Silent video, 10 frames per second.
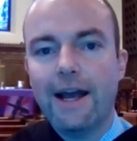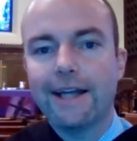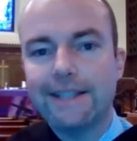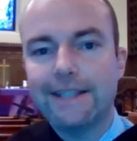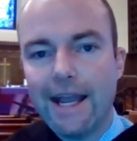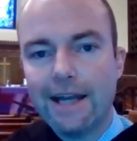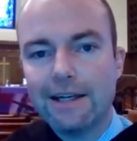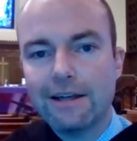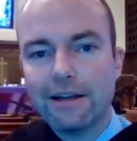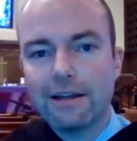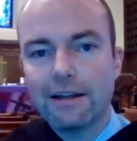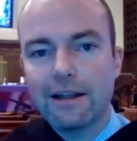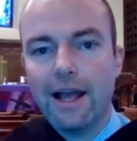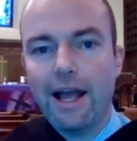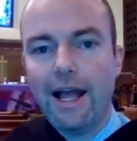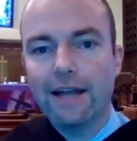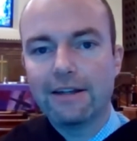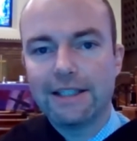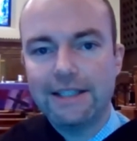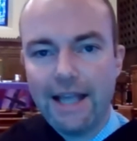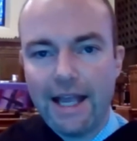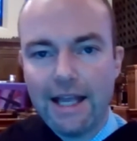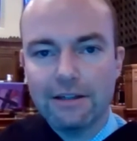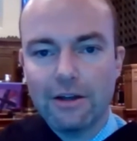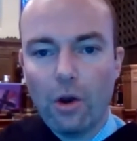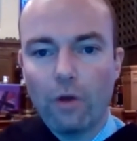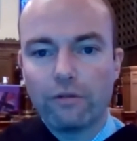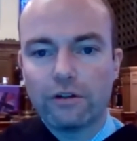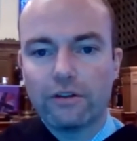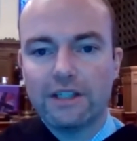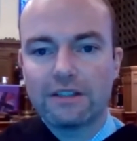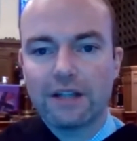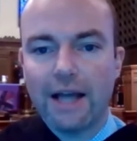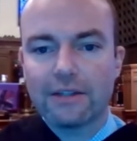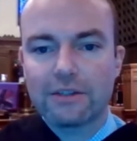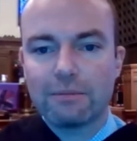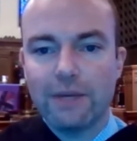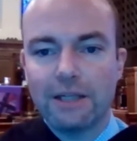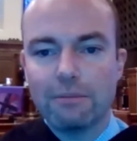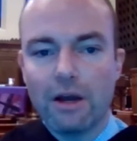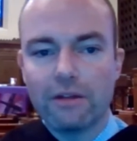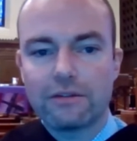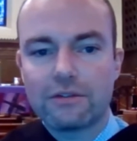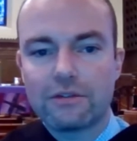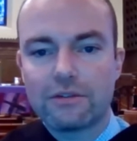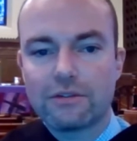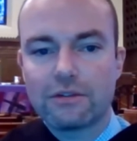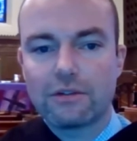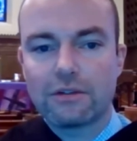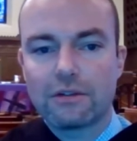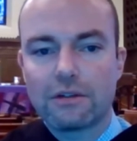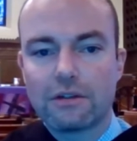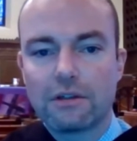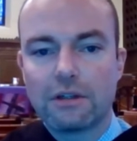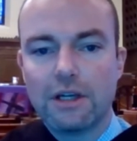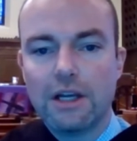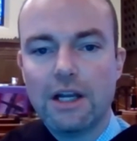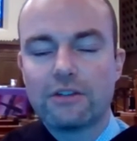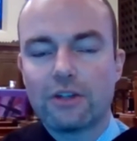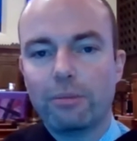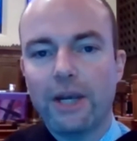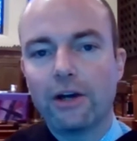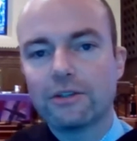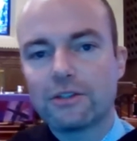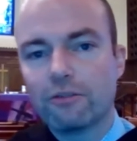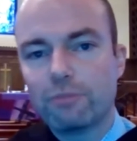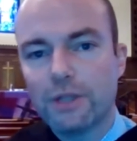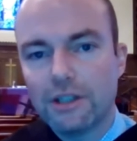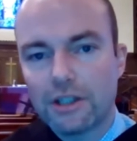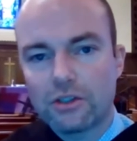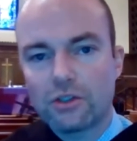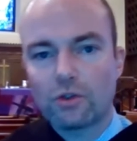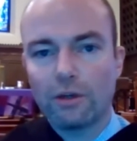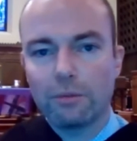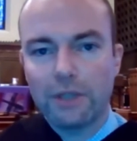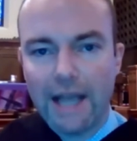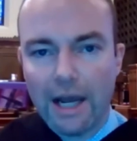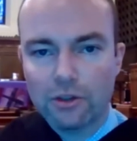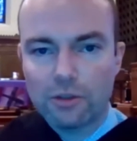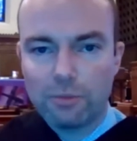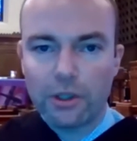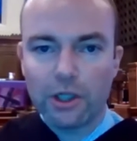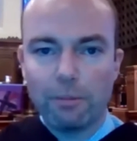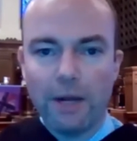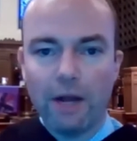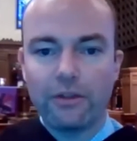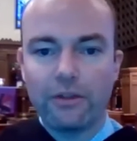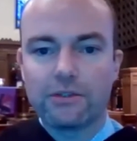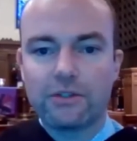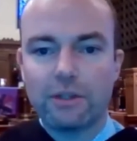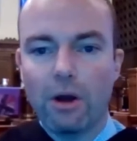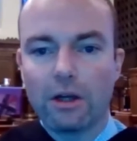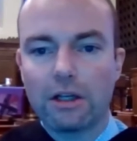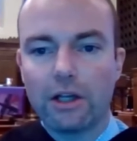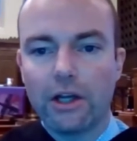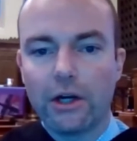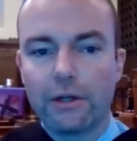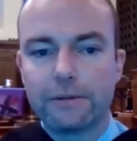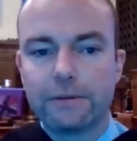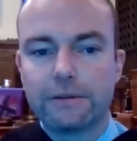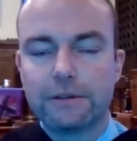again and again over these last many months. Some parents have been extremely outspoken about this in Montclair.